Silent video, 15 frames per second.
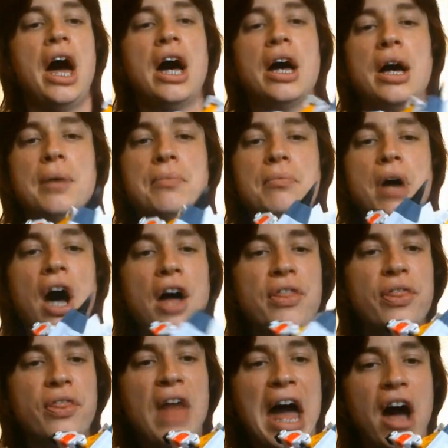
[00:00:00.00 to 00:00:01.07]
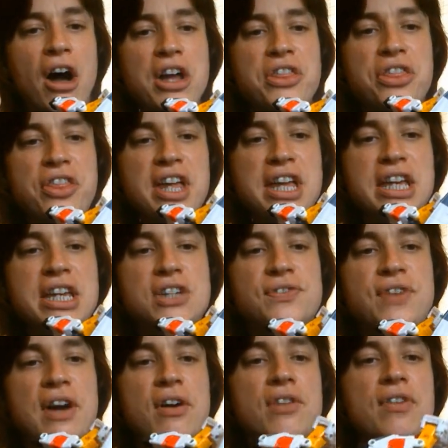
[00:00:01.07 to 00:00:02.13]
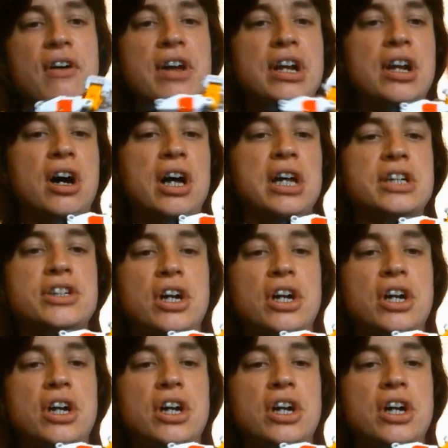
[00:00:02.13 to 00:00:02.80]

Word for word: Um, other than that, I think he's very, very nice.